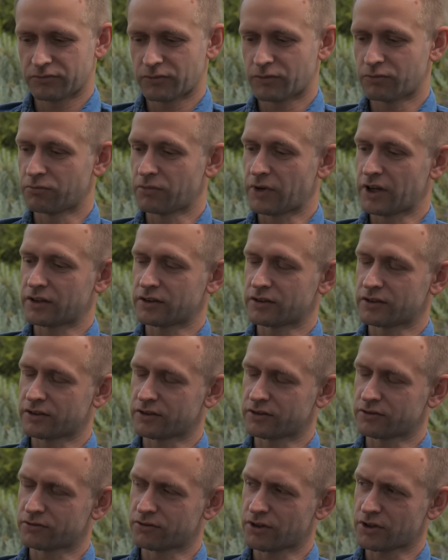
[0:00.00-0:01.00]
men
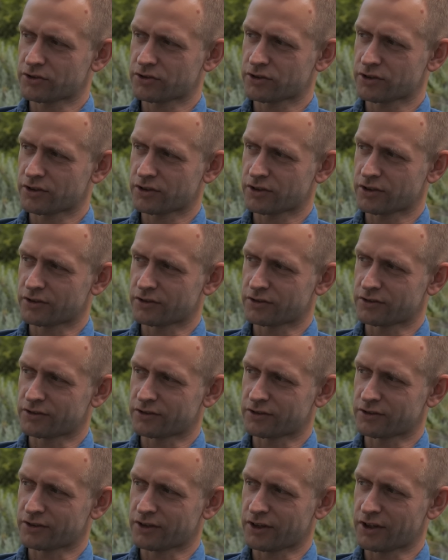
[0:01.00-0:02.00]
in Russia and
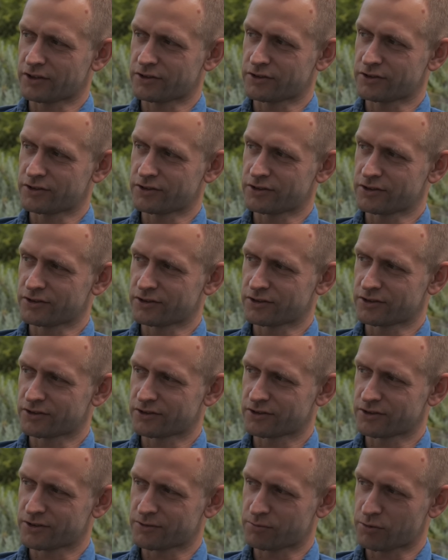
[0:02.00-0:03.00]
IT
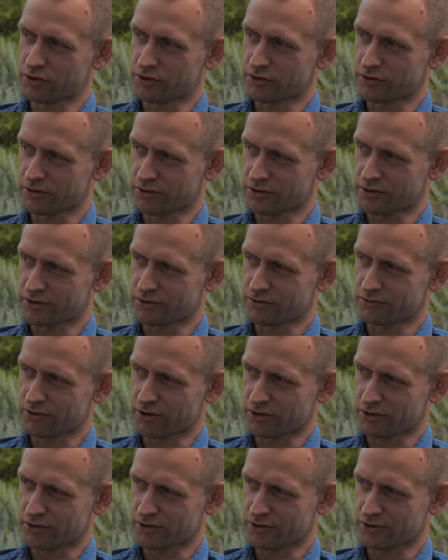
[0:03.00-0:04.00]
specialists in
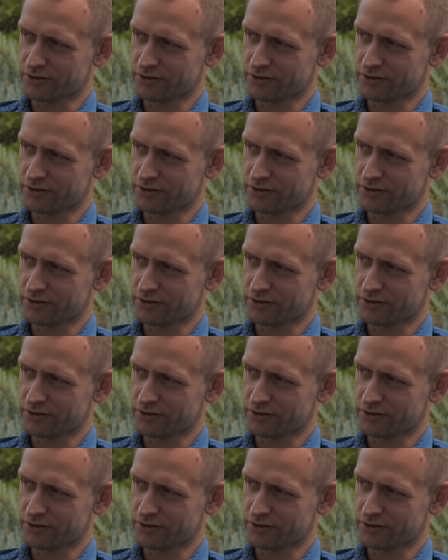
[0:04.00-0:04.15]
Russia.